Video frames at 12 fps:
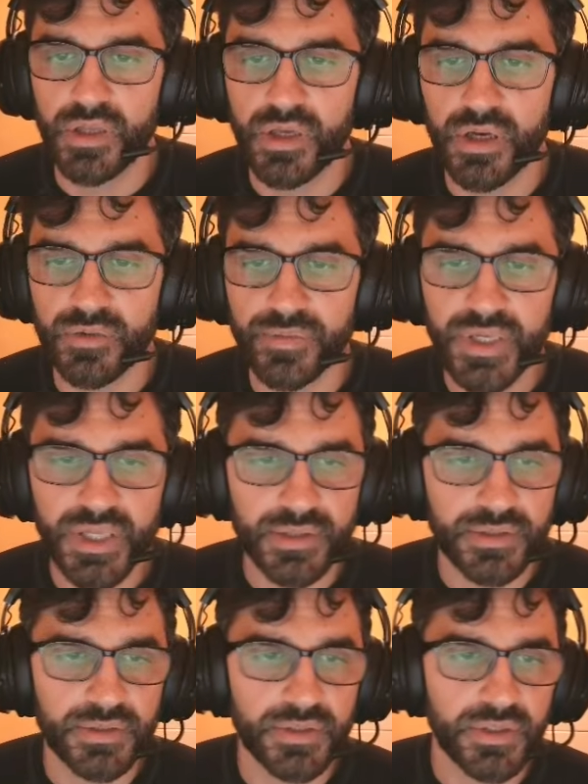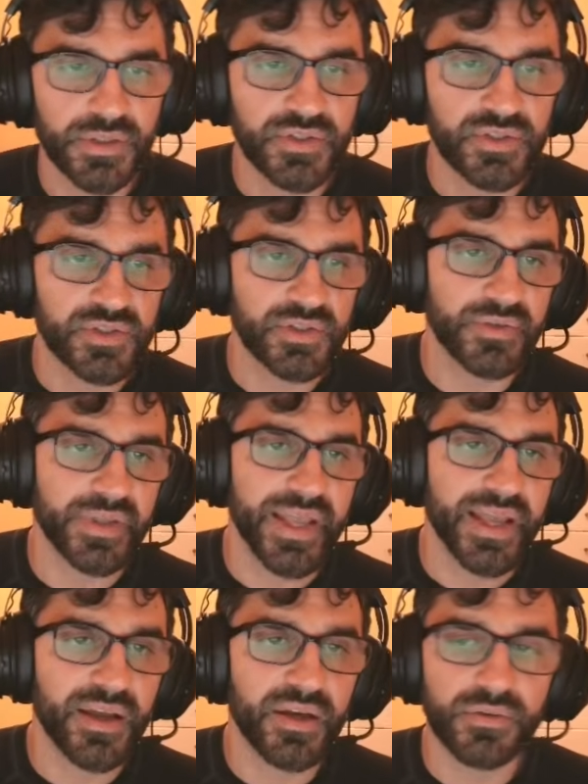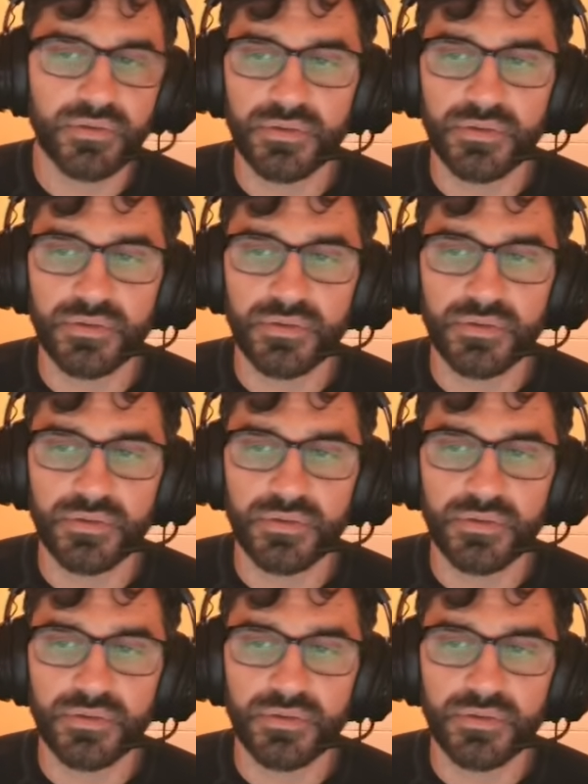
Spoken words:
Alright, so now